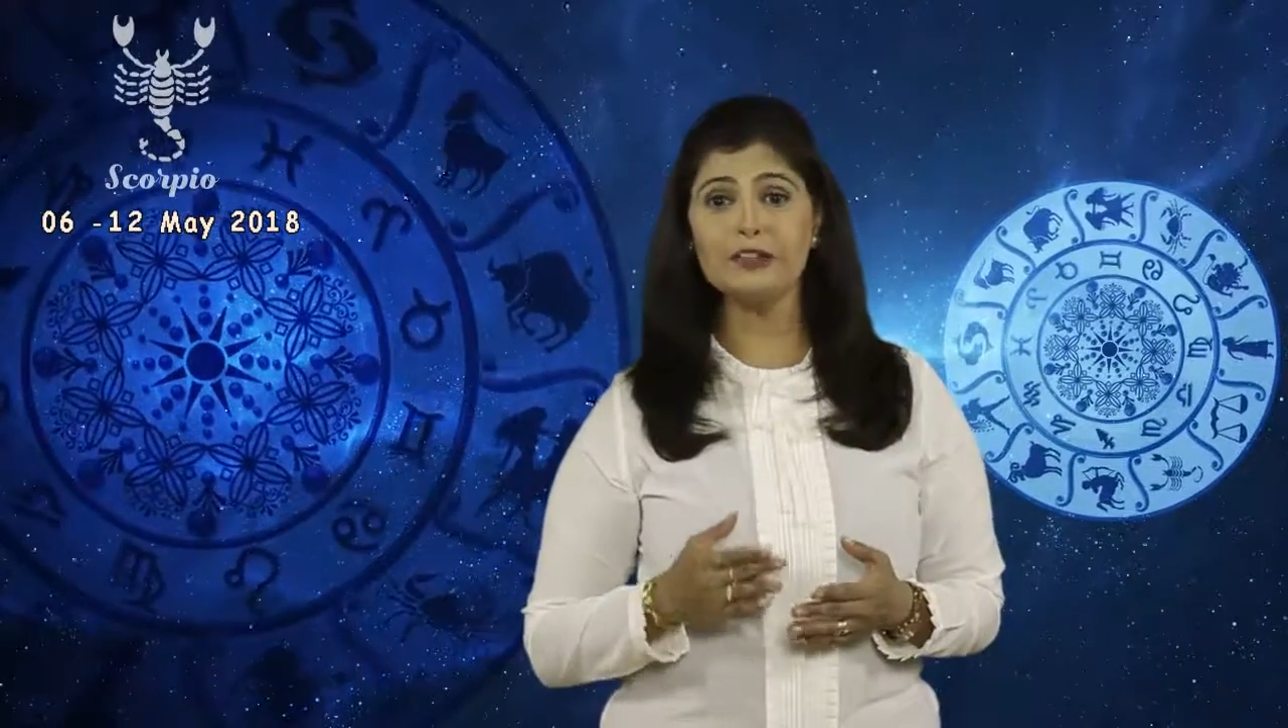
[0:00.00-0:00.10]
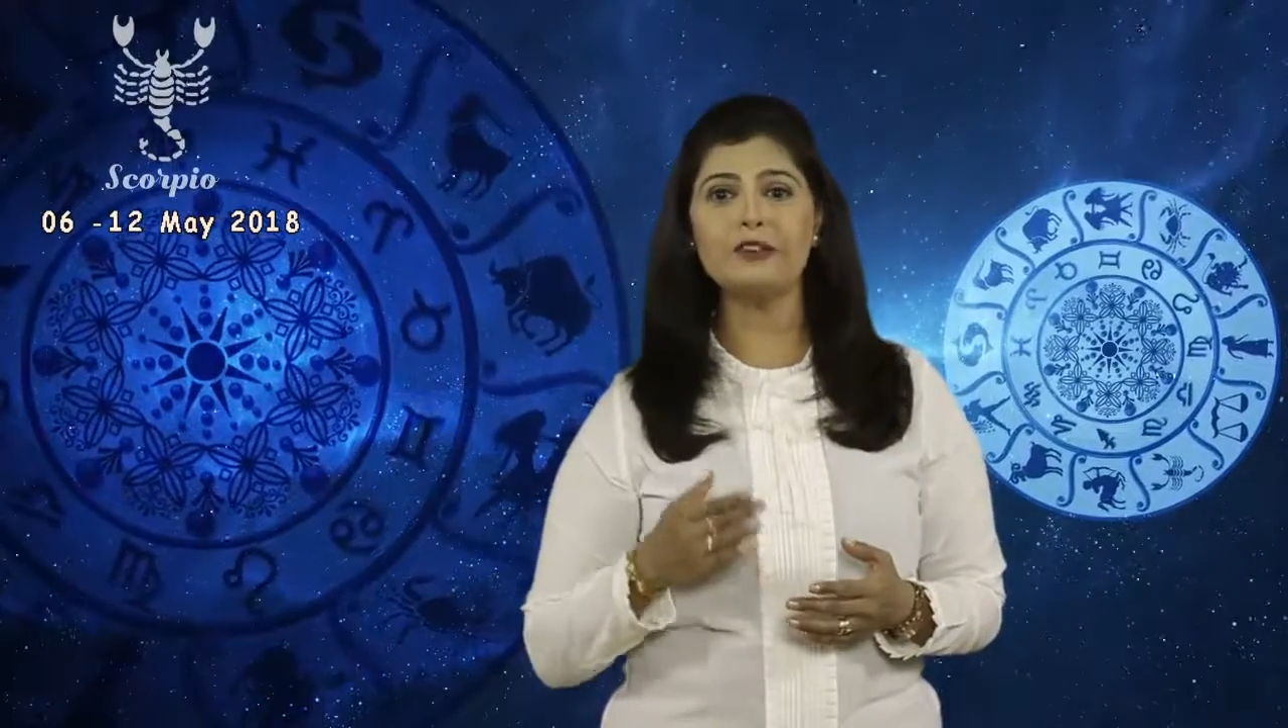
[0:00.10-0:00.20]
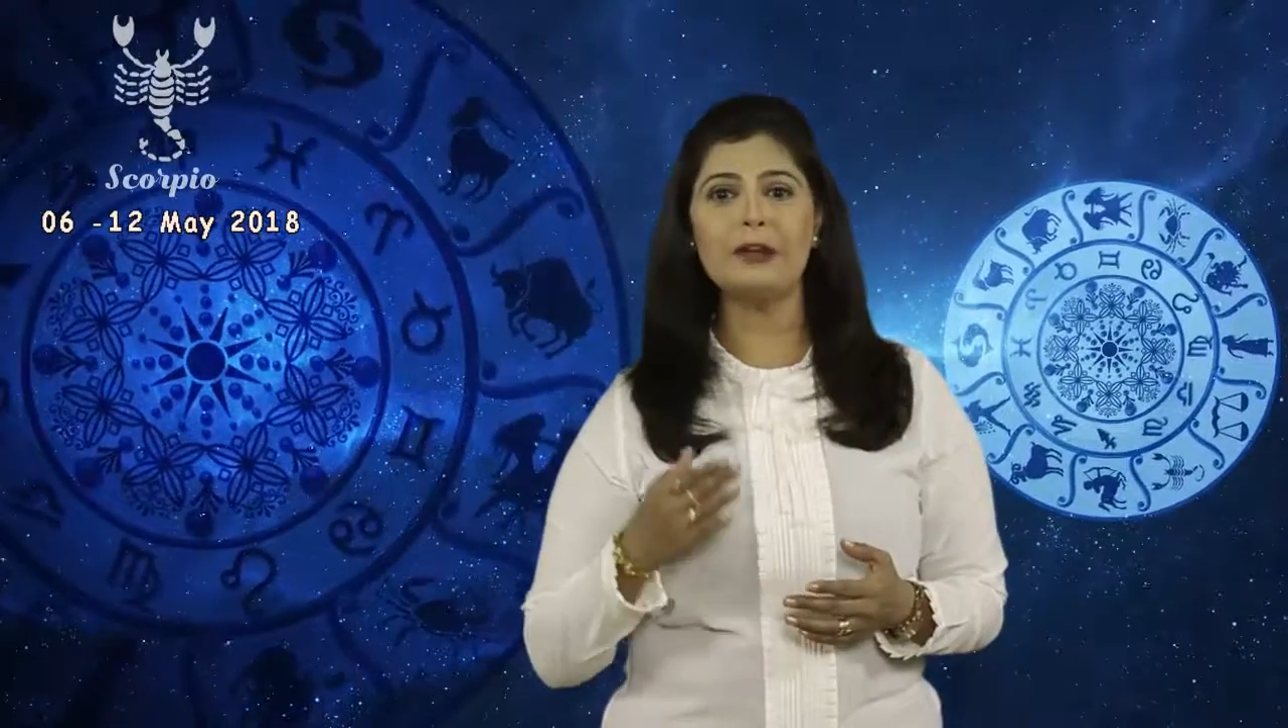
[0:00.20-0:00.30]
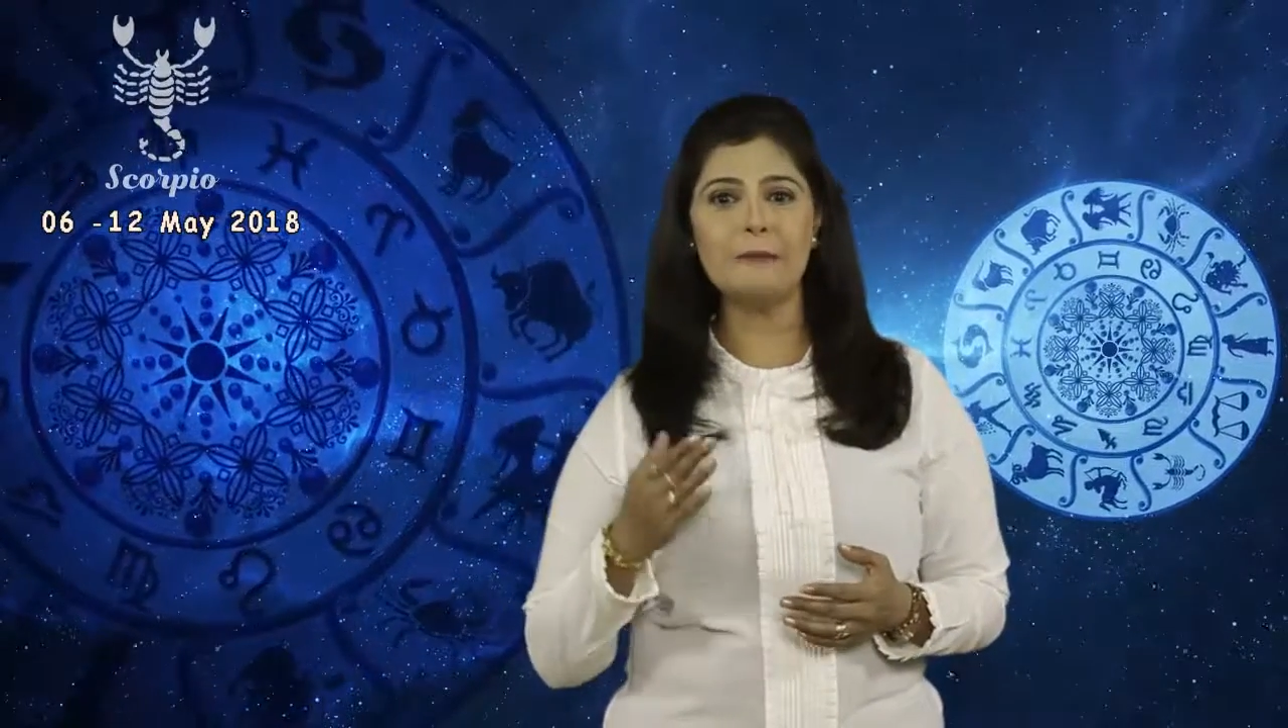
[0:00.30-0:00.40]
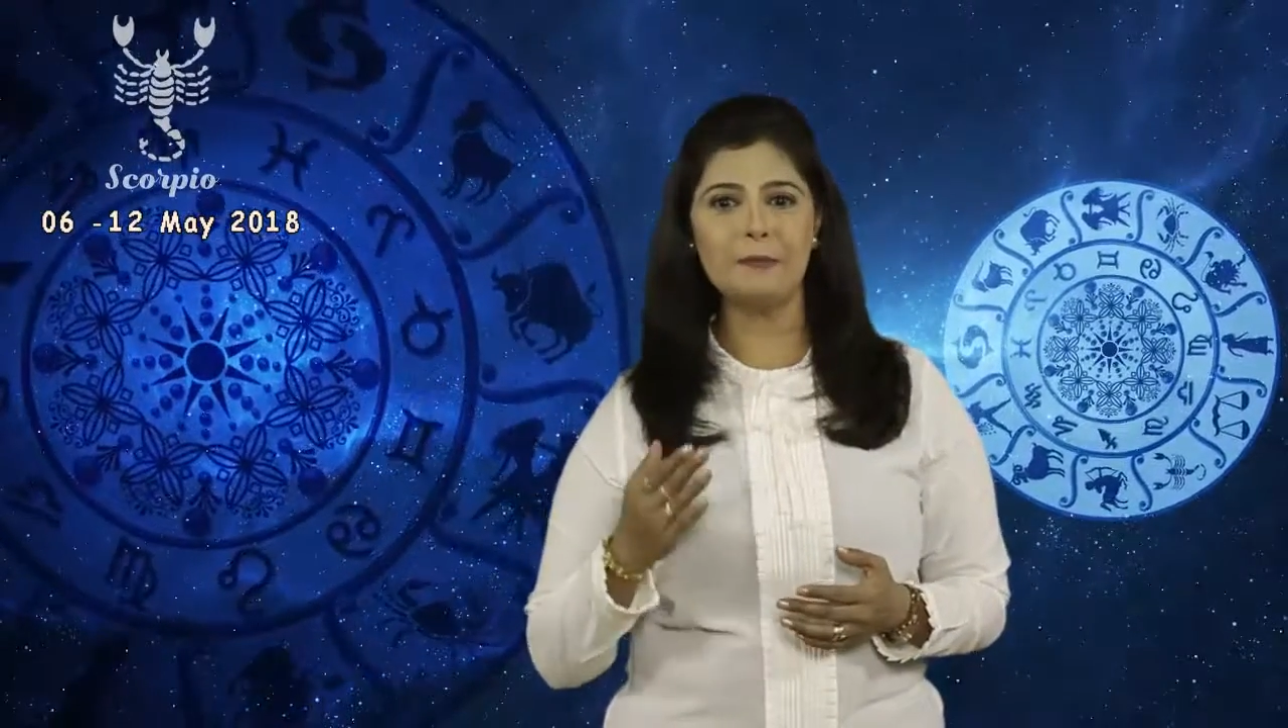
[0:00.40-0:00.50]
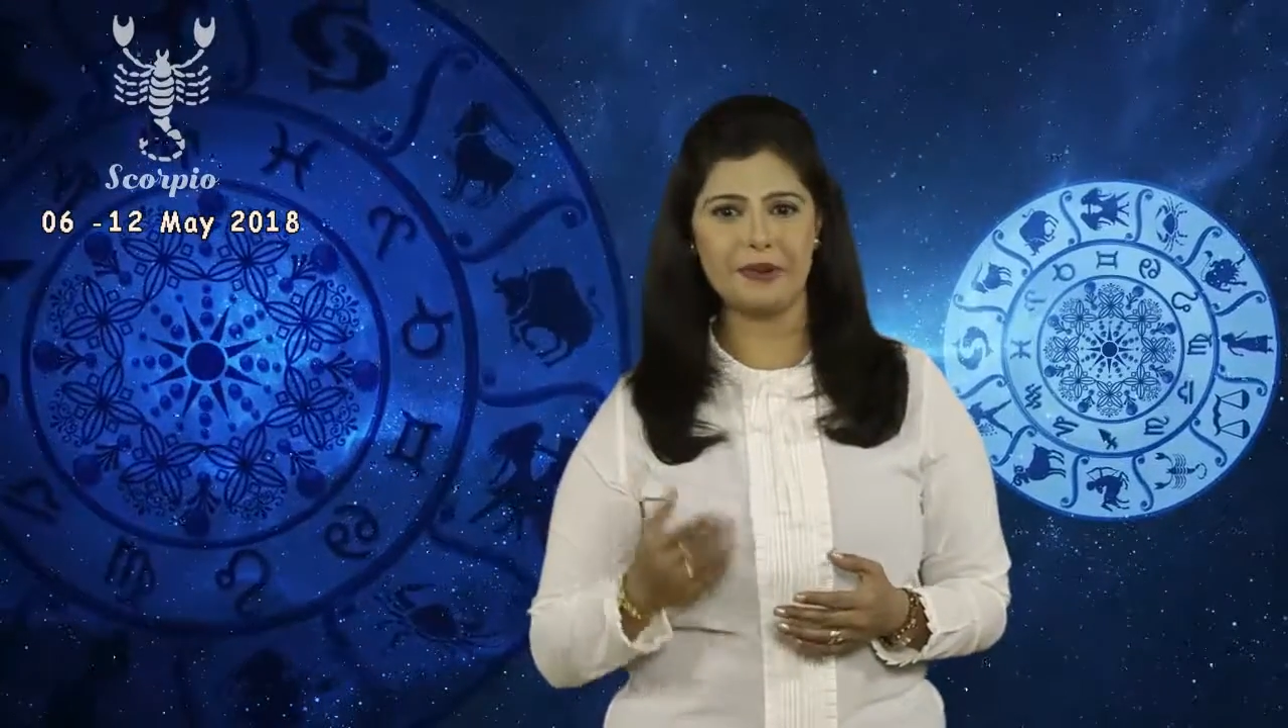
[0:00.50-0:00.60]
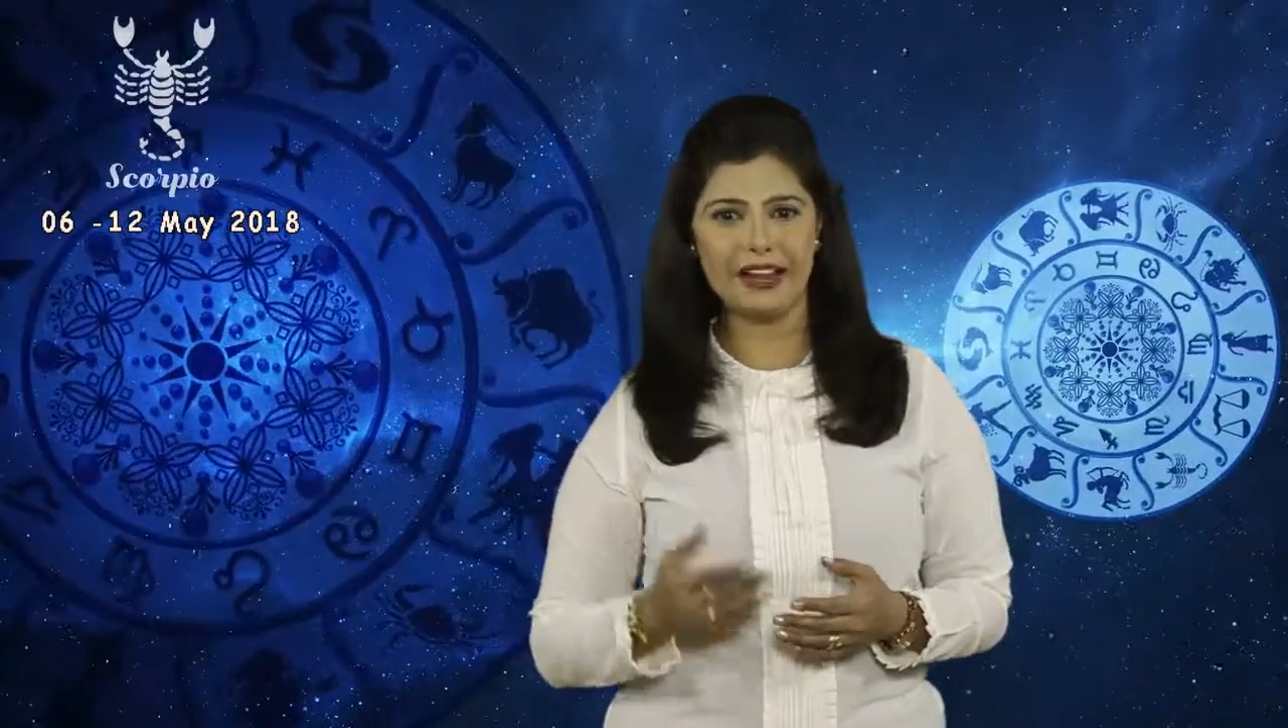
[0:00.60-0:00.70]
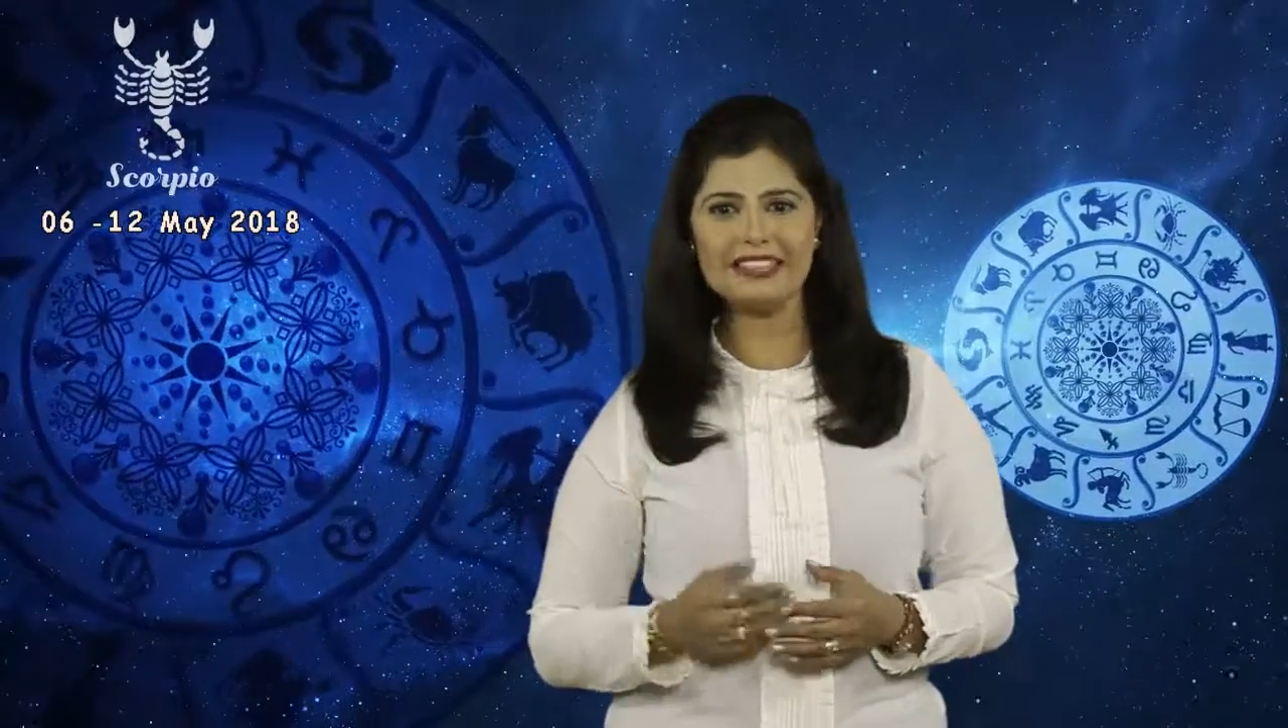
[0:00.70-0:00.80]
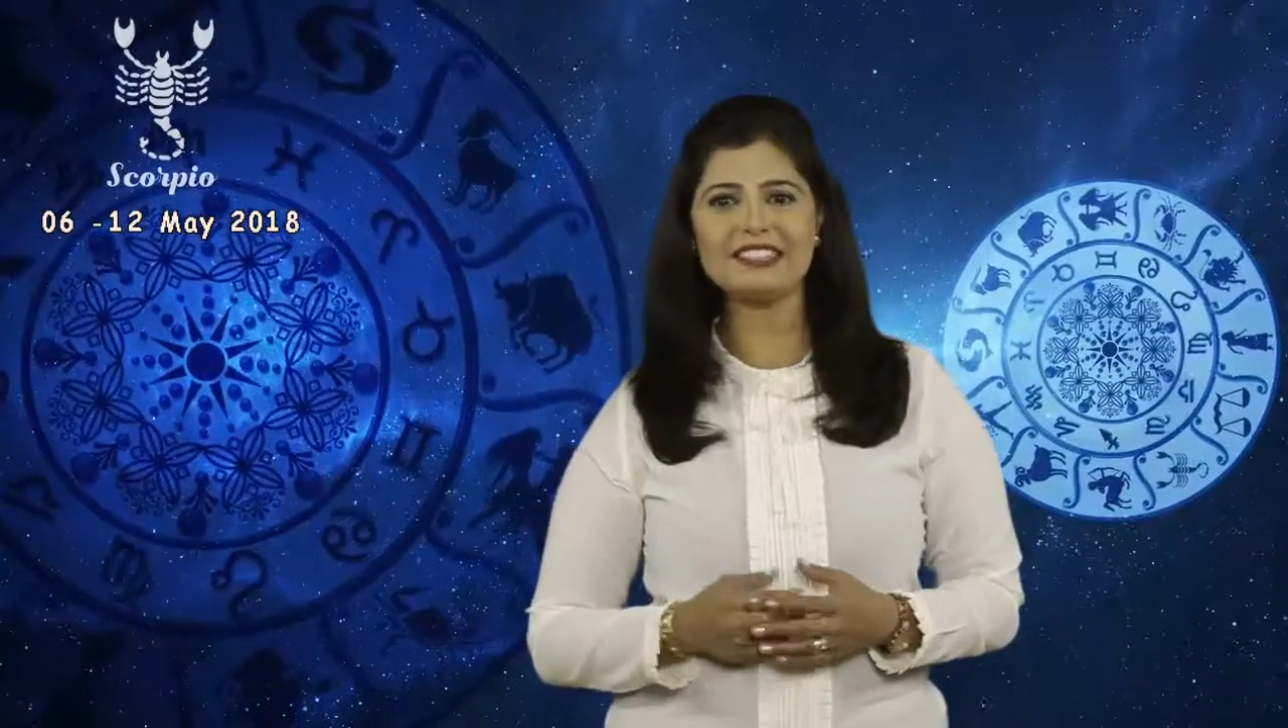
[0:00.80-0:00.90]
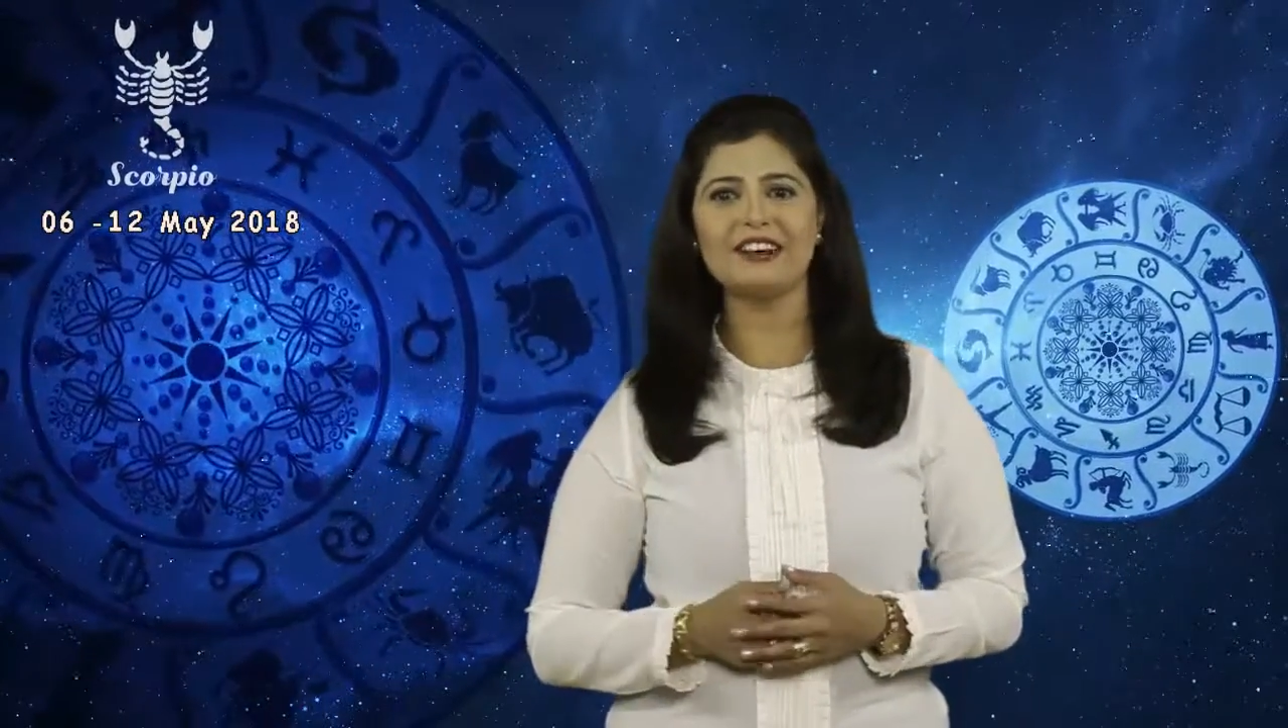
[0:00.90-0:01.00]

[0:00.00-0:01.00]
to impress